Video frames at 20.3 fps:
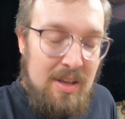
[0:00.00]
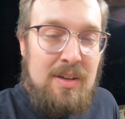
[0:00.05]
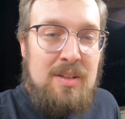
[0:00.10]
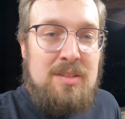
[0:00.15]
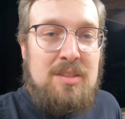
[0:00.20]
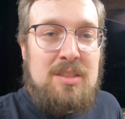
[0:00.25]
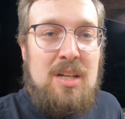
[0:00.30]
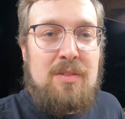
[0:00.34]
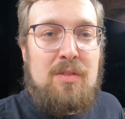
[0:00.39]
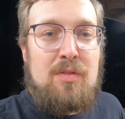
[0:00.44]

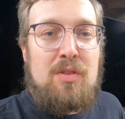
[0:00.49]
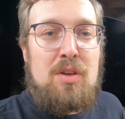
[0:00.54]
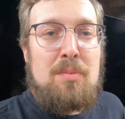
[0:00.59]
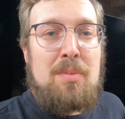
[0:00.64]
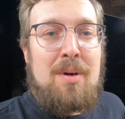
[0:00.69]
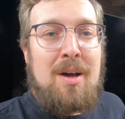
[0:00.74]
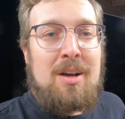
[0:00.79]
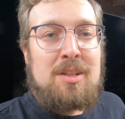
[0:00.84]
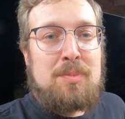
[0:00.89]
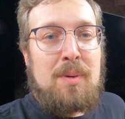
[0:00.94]
save a few
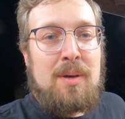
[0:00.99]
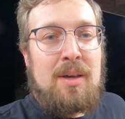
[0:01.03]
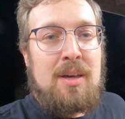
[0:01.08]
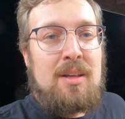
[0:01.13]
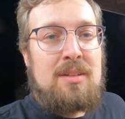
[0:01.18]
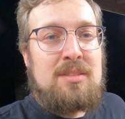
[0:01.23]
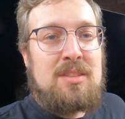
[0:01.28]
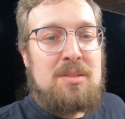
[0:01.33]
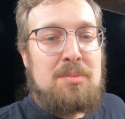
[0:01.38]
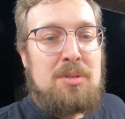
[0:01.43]
bucks by
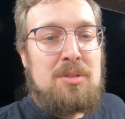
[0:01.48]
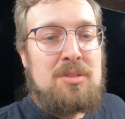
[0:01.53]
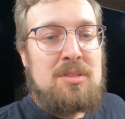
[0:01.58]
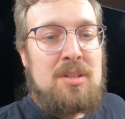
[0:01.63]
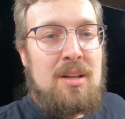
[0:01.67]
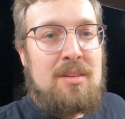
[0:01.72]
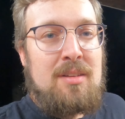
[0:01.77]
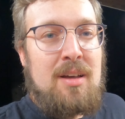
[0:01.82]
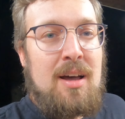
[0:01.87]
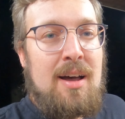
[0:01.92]
getting some used
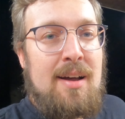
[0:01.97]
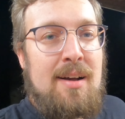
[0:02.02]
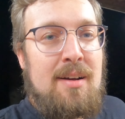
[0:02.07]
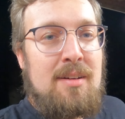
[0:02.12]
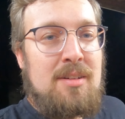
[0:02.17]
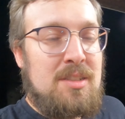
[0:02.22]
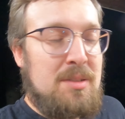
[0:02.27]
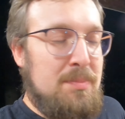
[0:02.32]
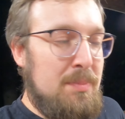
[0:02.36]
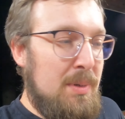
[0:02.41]
set of
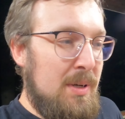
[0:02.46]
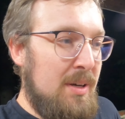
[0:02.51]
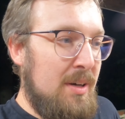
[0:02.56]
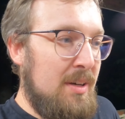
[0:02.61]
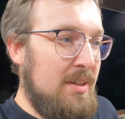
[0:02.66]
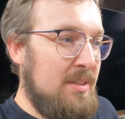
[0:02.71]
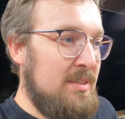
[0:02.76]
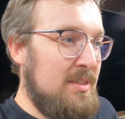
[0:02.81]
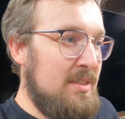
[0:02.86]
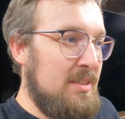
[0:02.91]
tires,
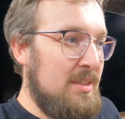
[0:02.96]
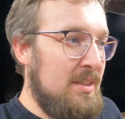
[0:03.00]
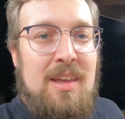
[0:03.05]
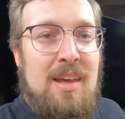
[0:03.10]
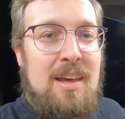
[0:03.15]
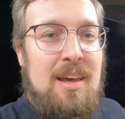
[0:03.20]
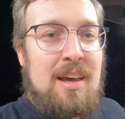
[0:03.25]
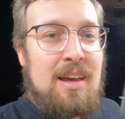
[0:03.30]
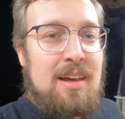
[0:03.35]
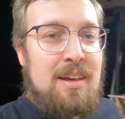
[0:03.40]
because
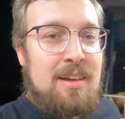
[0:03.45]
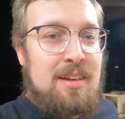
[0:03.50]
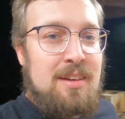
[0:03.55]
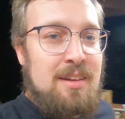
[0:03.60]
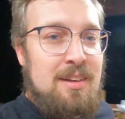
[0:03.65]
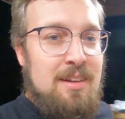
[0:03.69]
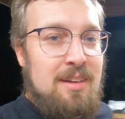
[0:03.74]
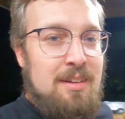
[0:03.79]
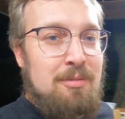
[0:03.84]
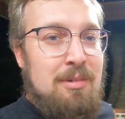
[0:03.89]
we
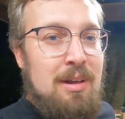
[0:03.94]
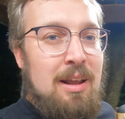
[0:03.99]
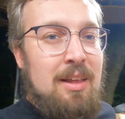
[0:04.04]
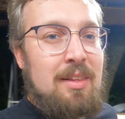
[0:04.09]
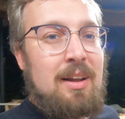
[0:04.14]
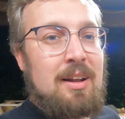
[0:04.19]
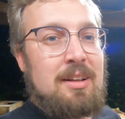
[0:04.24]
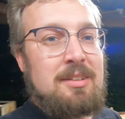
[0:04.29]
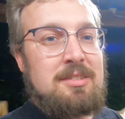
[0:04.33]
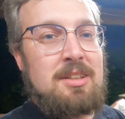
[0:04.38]
got a
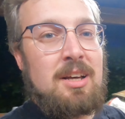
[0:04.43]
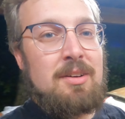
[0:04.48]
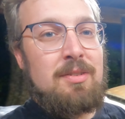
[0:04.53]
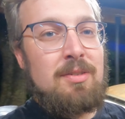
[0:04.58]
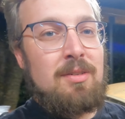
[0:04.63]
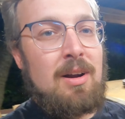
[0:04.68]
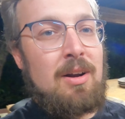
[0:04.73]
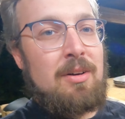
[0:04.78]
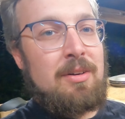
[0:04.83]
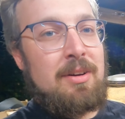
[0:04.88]
lot of stuff
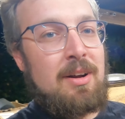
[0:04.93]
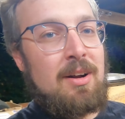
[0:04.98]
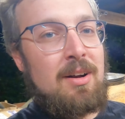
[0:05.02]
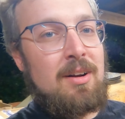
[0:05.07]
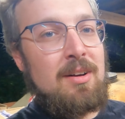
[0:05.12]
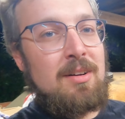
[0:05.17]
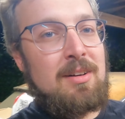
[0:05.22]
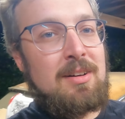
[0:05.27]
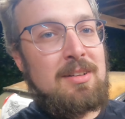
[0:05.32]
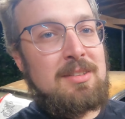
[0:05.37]
around
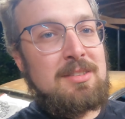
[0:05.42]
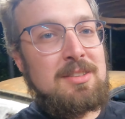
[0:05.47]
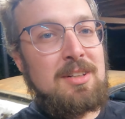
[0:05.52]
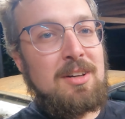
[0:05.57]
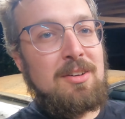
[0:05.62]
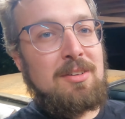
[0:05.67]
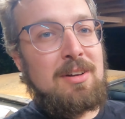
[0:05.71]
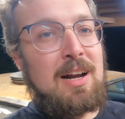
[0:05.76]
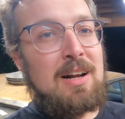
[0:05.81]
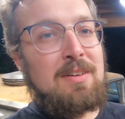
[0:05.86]
here, and
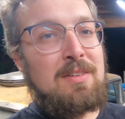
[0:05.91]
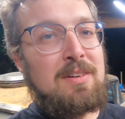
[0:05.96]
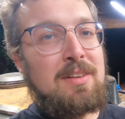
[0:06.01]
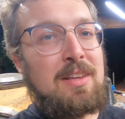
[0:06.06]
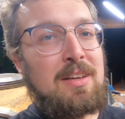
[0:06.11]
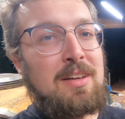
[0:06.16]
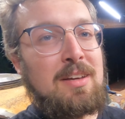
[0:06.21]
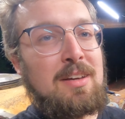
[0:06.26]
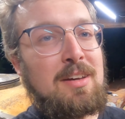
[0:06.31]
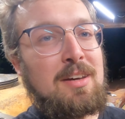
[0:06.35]
so not
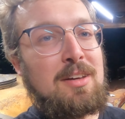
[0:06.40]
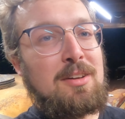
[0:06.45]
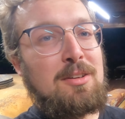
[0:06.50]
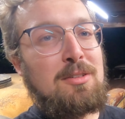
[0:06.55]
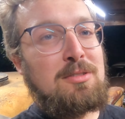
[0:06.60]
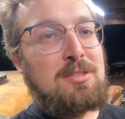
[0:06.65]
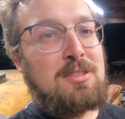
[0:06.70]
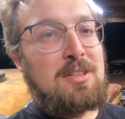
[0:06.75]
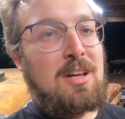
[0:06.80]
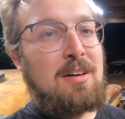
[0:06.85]
everything can get
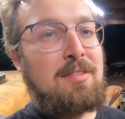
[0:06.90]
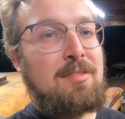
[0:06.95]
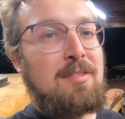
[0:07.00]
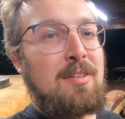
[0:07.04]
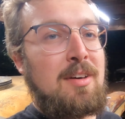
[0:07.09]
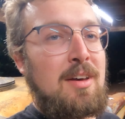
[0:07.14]
new stuff.